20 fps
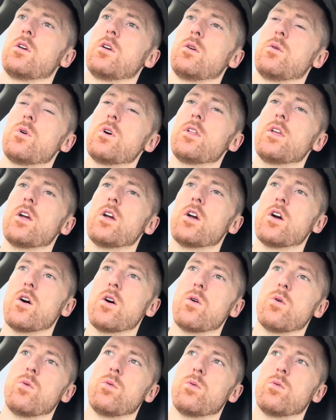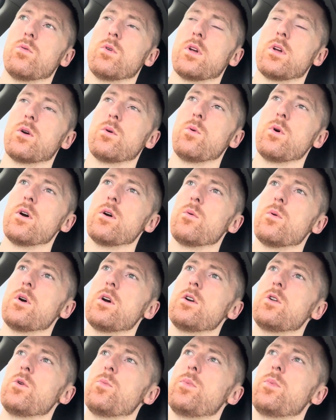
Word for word: Where do they go? Like, where, where do